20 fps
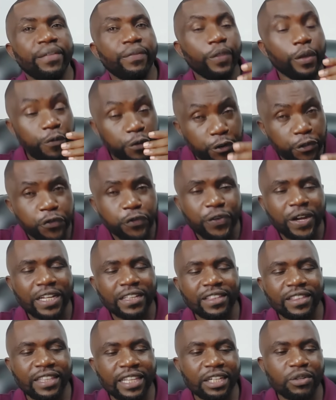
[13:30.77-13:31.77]
The fourth
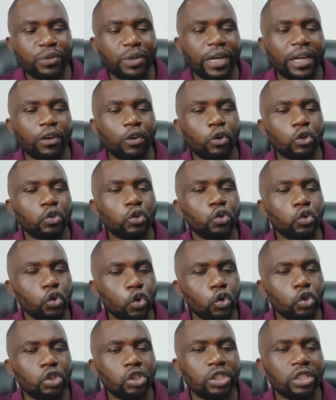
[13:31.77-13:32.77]
fact that we can also
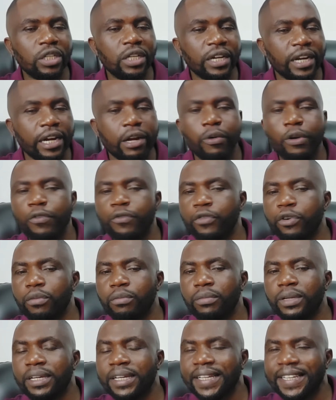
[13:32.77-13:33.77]
not run away
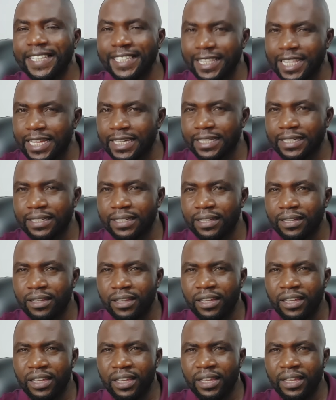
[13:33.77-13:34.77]
from is that
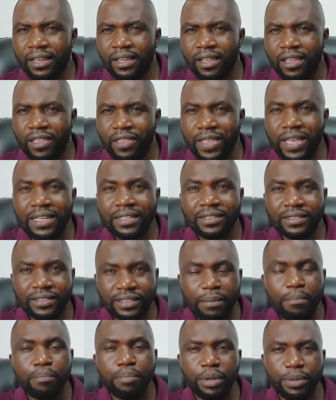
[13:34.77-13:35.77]
there are
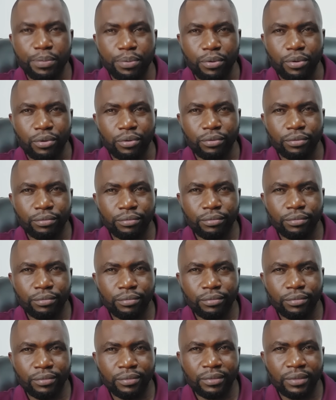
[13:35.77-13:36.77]
some people
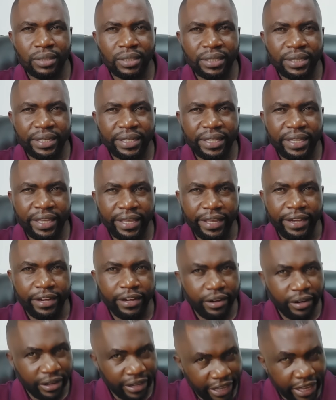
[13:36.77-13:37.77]

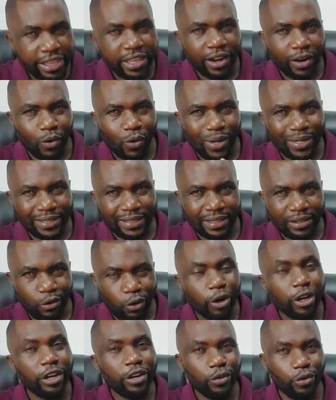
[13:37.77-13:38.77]
in Kenya Kwanza
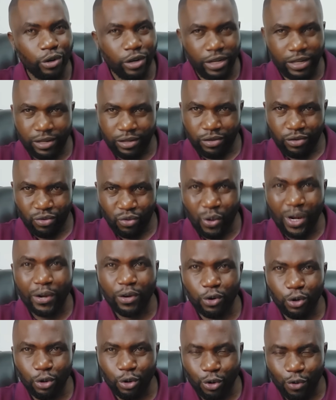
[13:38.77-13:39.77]
or in UDA who are
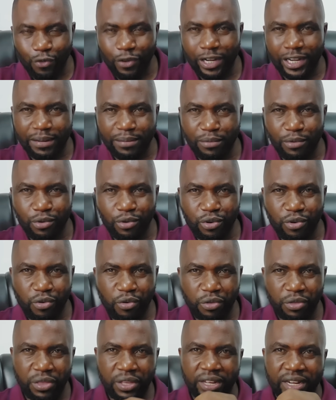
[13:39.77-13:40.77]
not comfortable
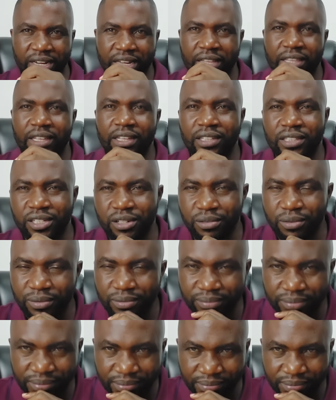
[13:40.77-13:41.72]
with Rigathi Gachagua.